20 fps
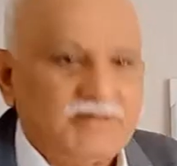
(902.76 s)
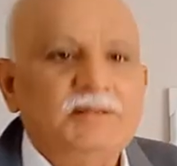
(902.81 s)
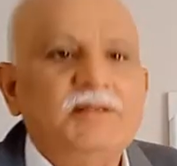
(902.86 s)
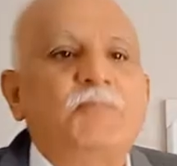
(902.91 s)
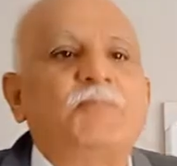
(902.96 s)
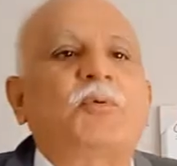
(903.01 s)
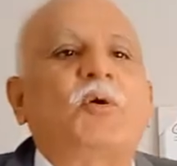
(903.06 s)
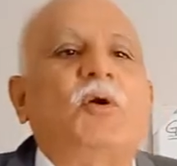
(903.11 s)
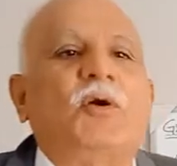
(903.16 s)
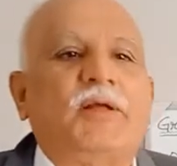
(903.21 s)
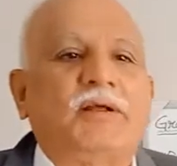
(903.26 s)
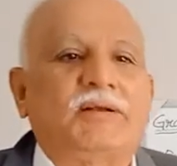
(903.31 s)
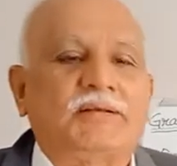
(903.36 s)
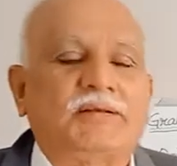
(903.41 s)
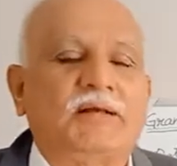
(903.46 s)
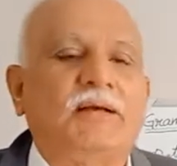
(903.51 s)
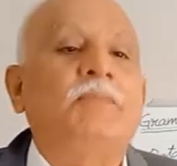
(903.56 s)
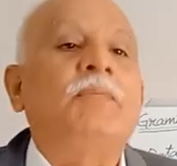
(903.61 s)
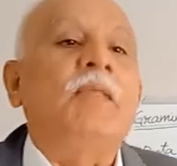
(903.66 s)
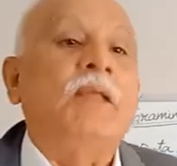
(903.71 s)
is a
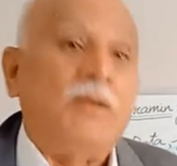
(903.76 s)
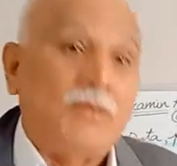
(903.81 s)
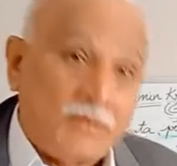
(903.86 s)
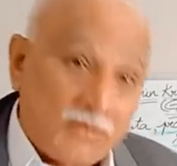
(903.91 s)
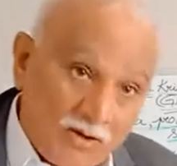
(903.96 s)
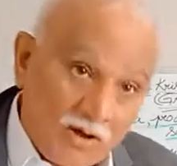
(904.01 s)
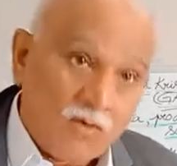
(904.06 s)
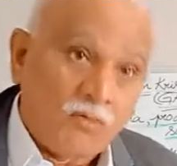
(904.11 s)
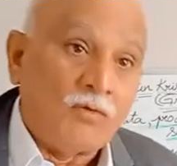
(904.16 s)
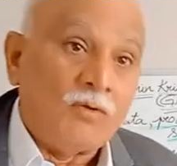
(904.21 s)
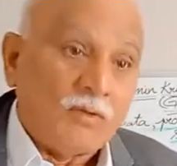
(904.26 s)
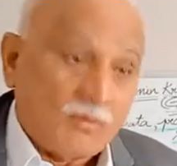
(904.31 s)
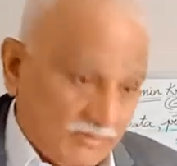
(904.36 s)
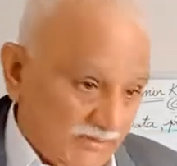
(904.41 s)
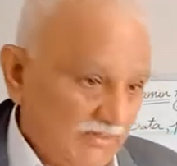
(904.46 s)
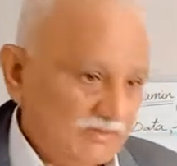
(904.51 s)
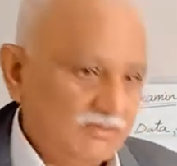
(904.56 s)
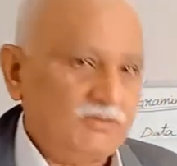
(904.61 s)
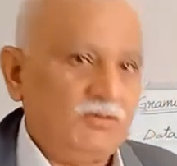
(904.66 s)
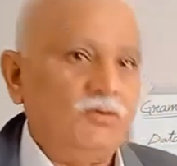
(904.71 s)
product. Now,
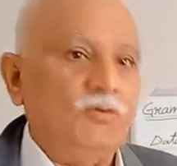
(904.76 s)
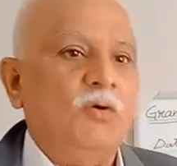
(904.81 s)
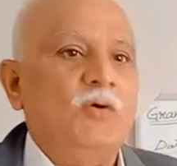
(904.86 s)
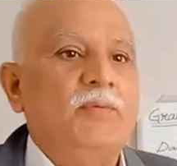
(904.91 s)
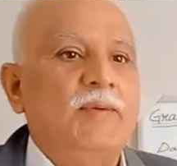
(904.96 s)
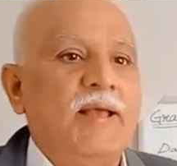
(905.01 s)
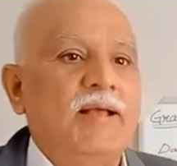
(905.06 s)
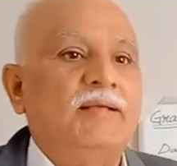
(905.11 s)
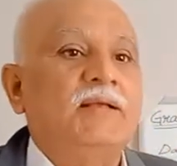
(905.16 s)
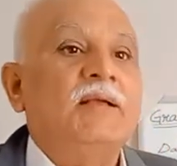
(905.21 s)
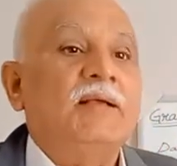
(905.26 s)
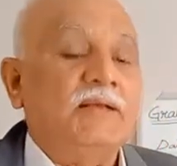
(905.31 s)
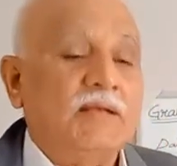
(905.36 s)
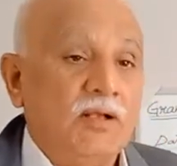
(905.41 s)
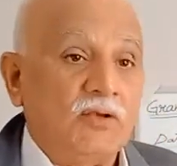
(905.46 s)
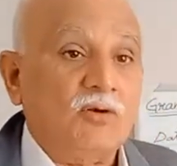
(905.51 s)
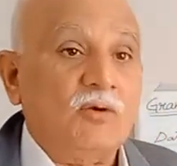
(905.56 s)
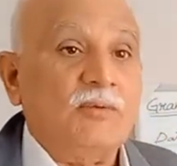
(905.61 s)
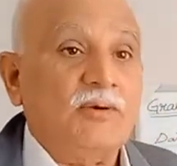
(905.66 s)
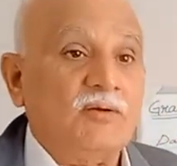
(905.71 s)
just to go back,
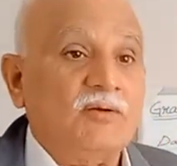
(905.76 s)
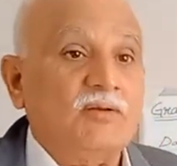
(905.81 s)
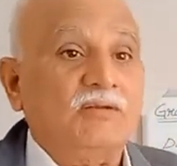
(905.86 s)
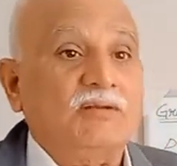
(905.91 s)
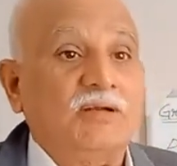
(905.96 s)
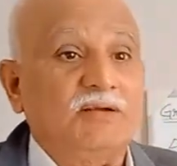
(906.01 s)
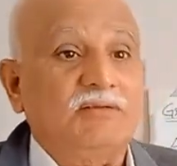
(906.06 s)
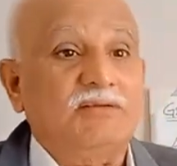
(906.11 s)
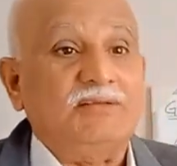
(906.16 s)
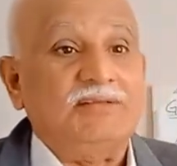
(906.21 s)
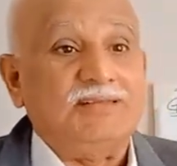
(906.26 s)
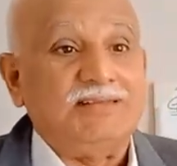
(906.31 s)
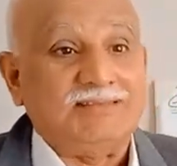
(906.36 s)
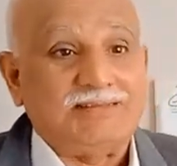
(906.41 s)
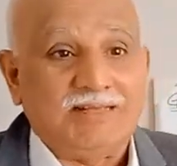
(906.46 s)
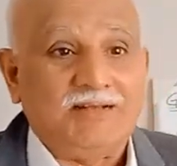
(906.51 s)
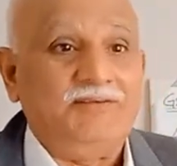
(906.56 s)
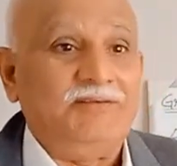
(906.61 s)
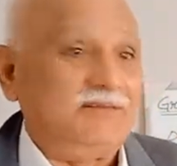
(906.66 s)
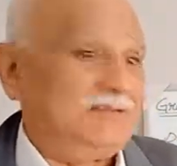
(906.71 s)
agrometeorological advice is
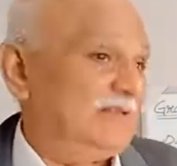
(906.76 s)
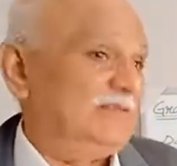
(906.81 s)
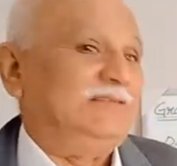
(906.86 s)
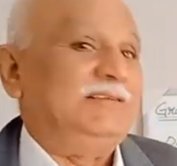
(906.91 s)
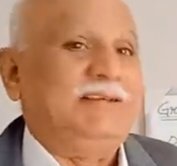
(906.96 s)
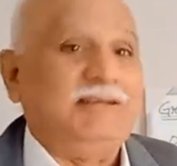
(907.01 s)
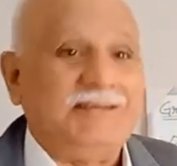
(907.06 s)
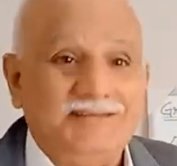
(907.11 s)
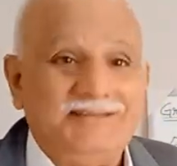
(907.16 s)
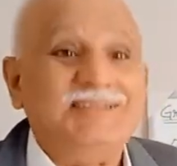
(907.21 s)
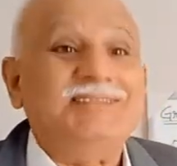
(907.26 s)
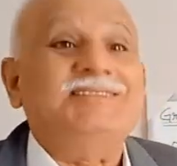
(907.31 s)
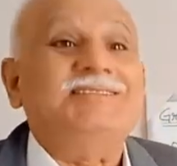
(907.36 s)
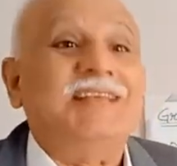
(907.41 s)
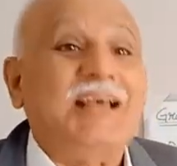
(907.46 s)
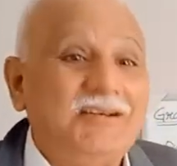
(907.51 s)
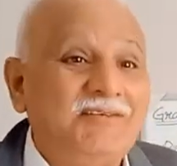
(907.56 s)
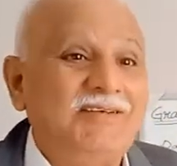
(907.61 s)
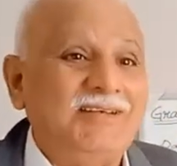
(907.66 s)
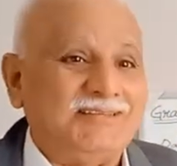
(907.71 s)
services. It is a
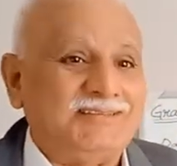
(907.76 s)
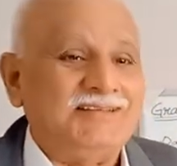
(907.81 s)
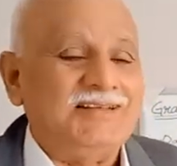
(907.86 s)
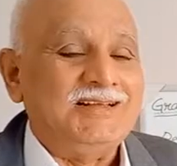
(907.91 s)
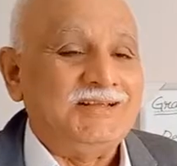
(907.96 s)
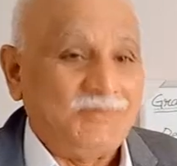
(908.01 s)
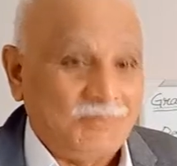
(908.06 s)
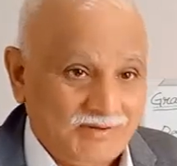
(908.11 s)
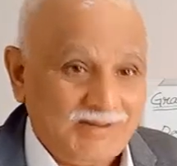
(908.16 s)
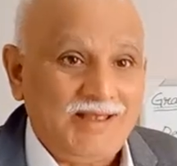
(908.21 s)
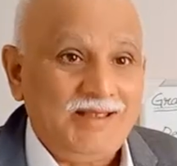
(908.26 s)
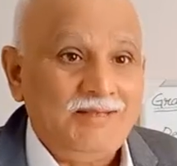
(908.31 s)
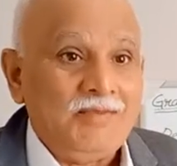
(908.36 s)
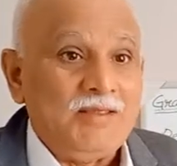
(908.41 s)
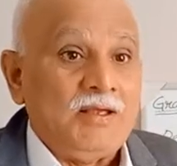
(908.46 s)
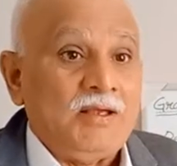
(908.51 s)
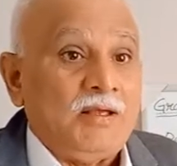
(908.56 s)
service, okay.